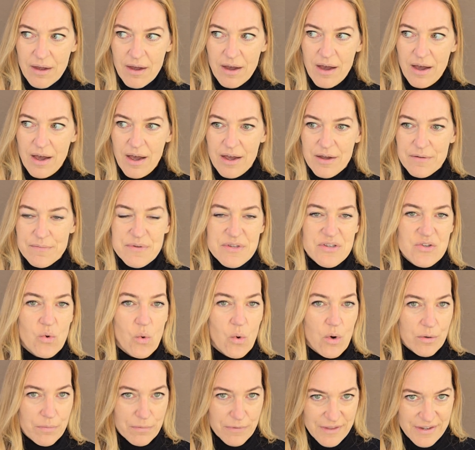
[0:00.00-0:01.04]

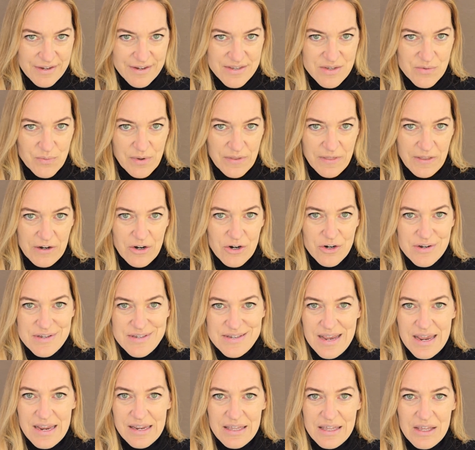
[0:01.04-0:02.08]
absorb this within our
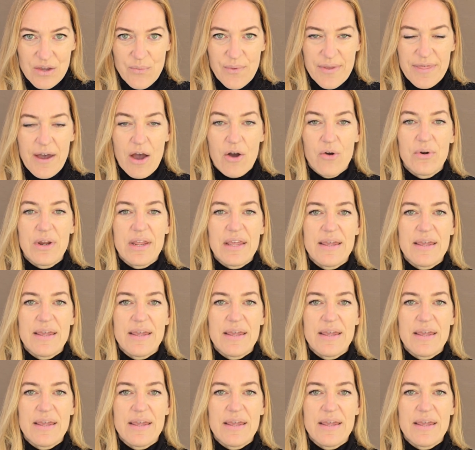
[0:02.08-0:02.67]
psyche without